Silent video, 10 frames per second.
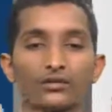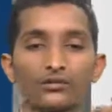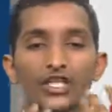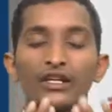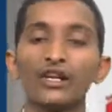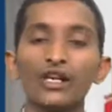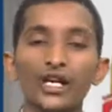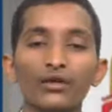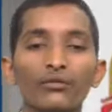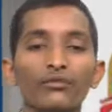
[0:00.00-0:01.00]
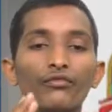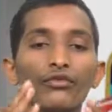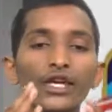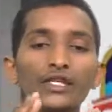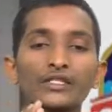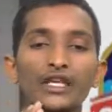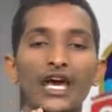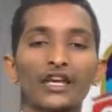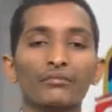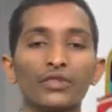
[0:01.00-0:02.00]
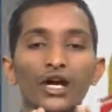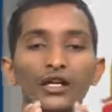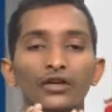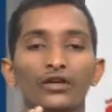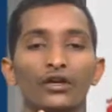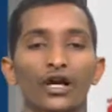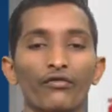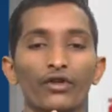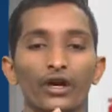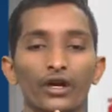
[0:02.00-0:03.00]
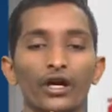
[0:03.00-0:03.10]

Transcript: Generally, veins carry blood away